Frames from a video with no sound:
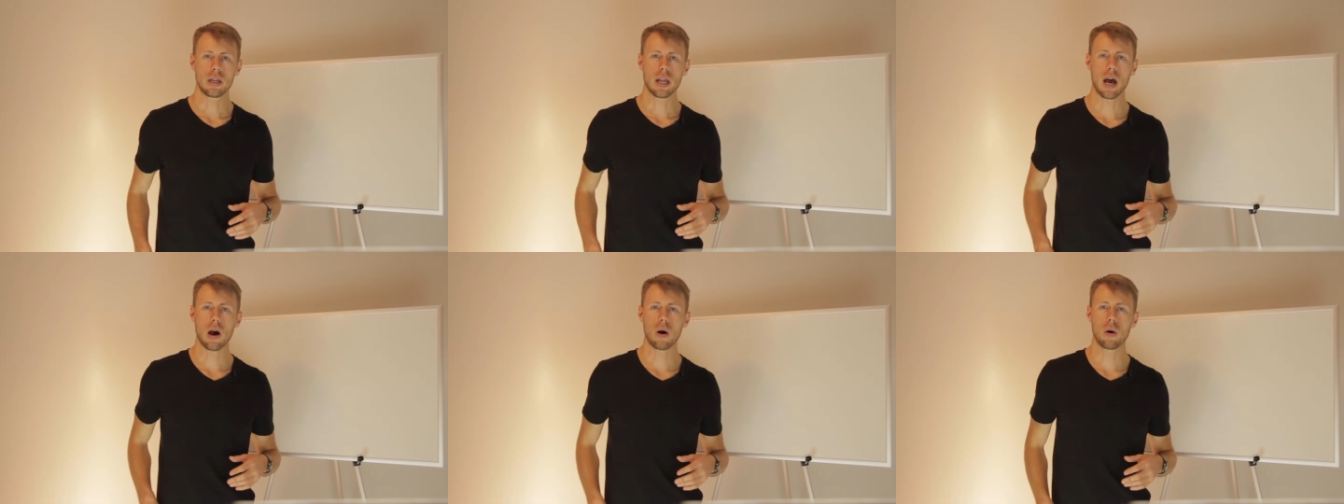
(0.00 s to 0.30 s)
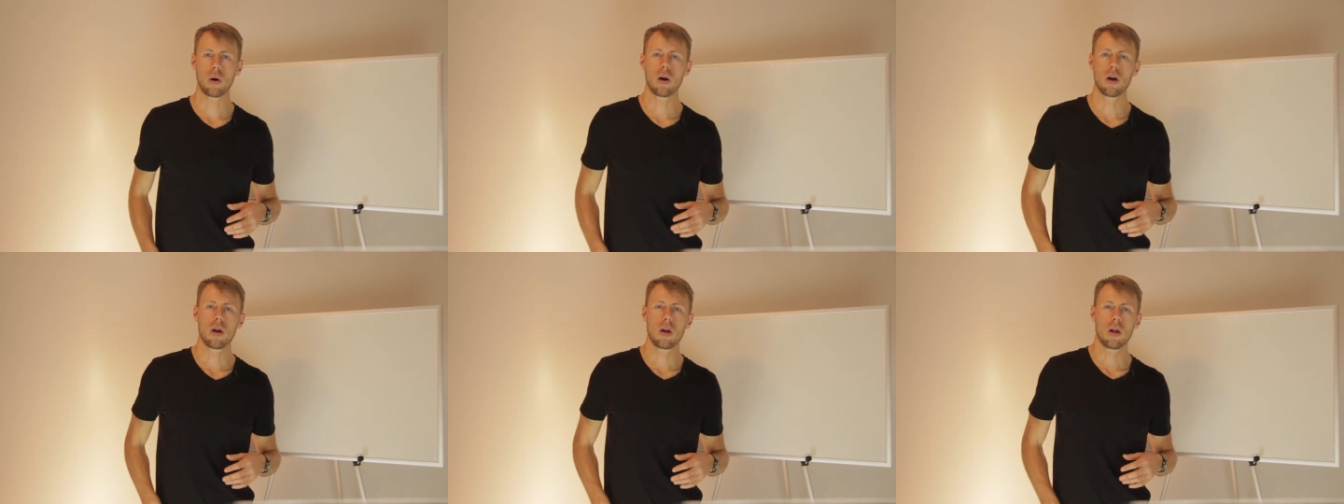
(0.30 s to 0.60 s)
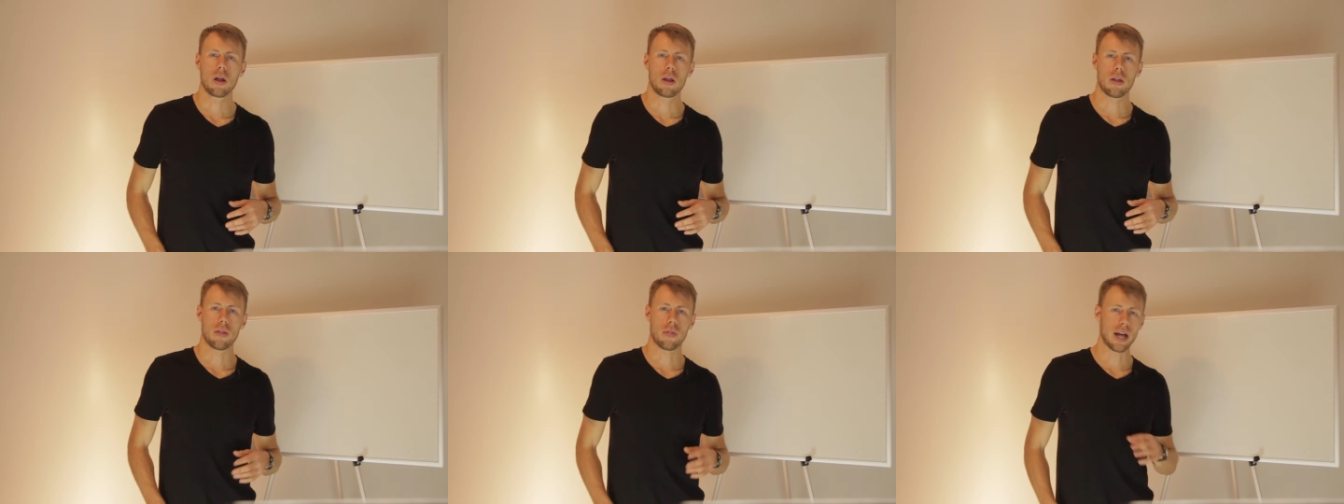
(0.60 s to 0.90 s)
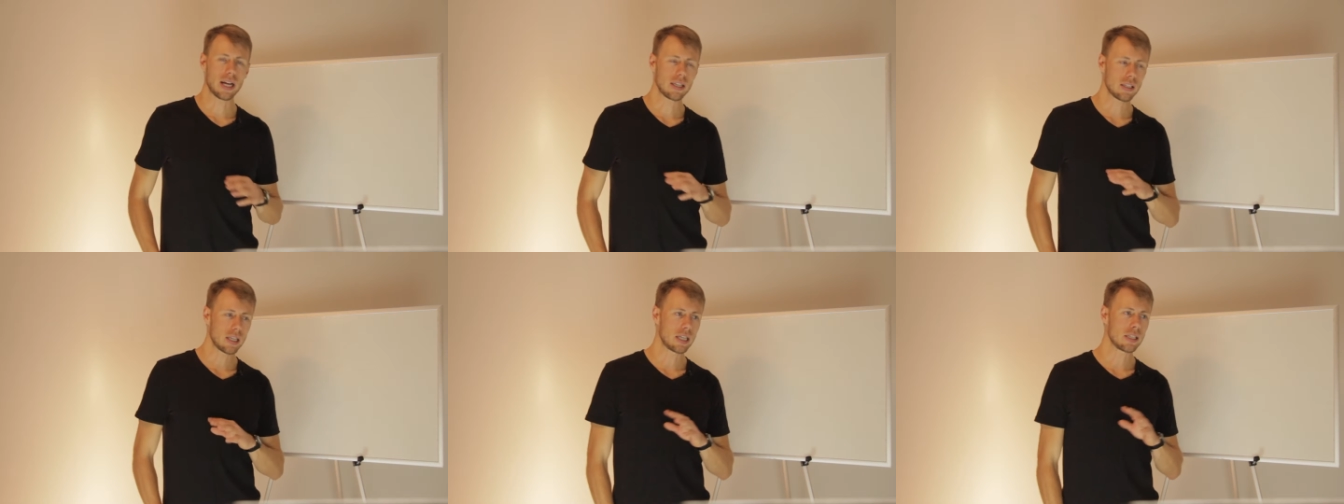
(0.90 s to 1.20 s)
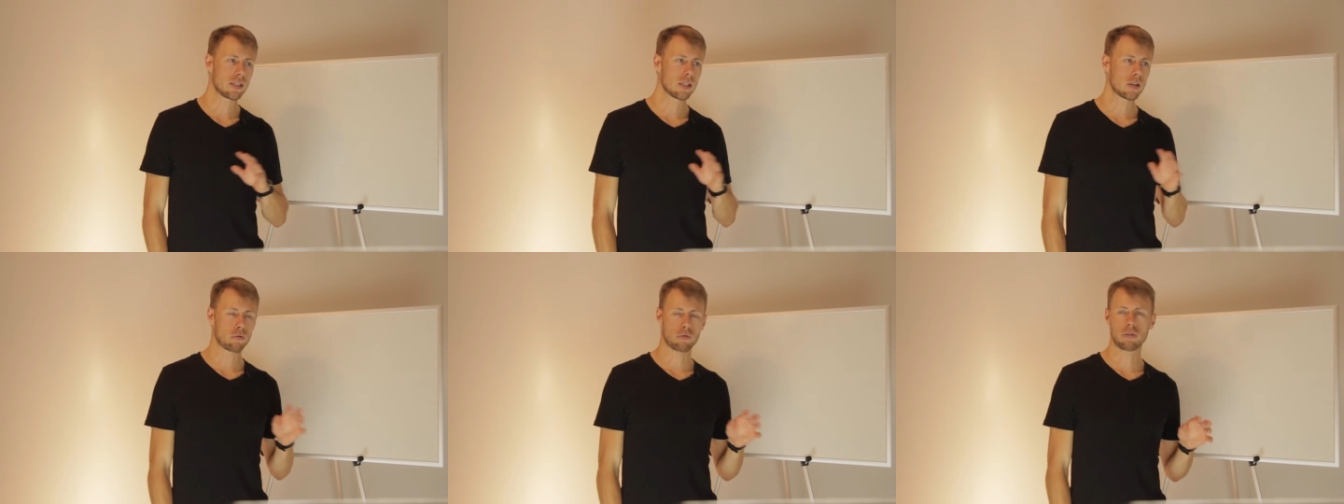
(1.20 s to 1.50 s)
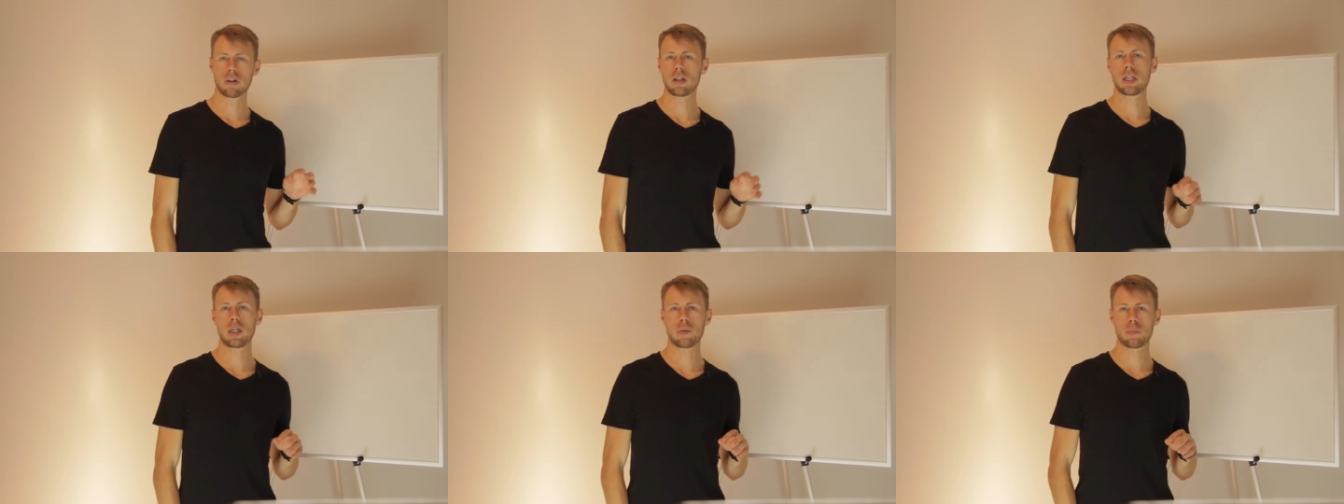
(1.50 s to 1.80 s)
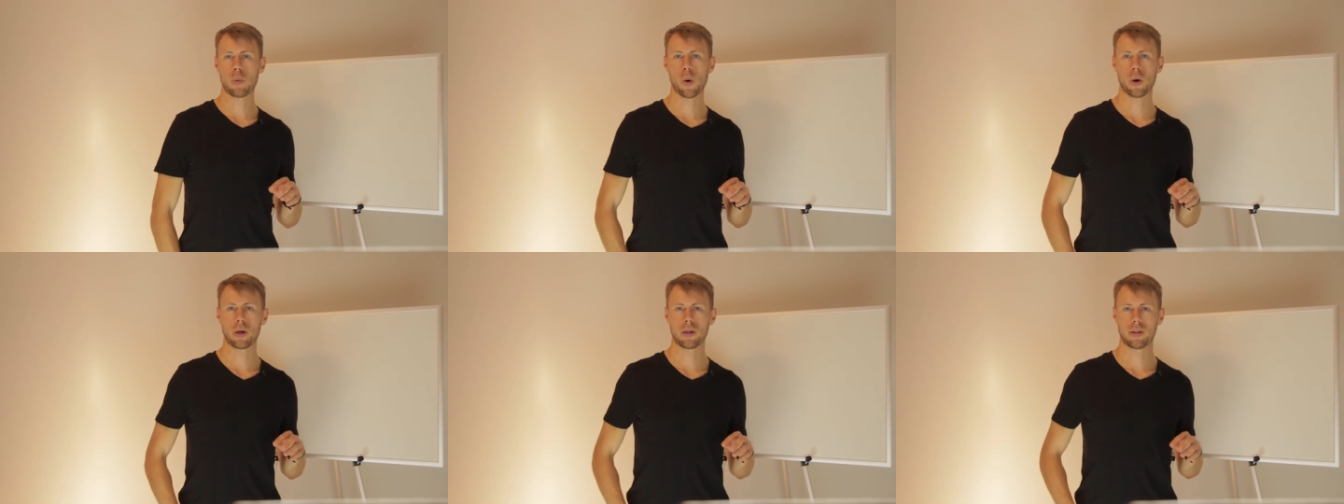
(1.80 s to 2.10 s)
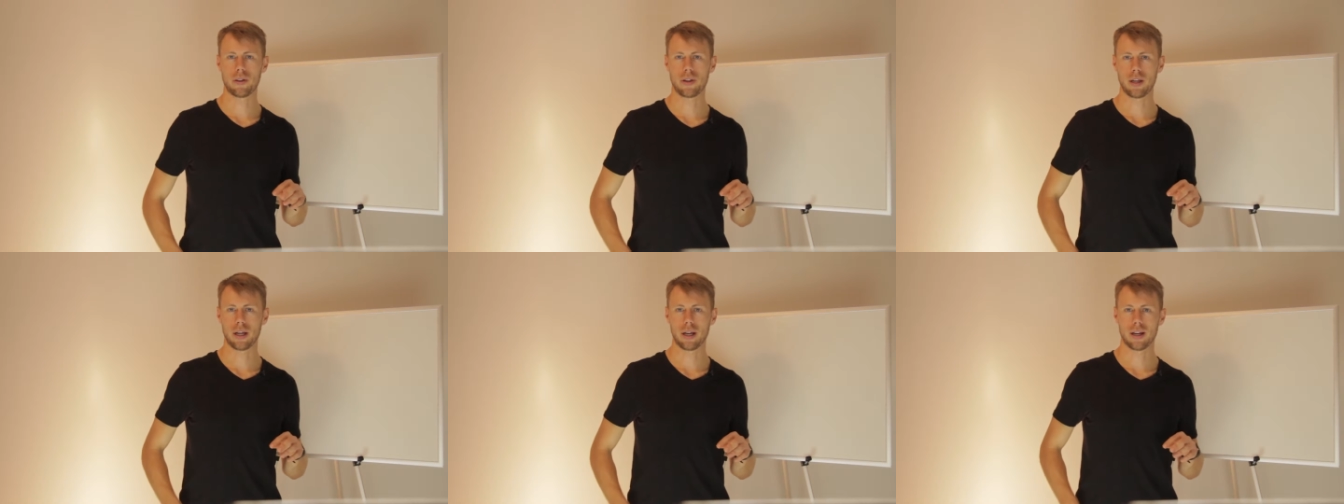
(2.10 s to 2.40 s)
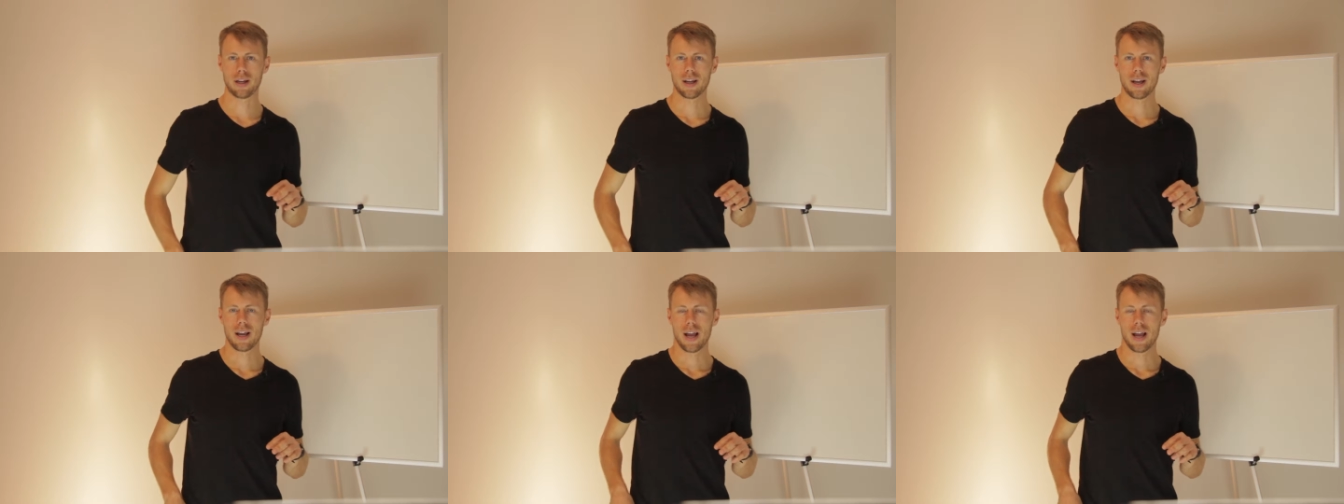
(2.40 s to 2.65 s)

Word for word: Now, that is a really important thing.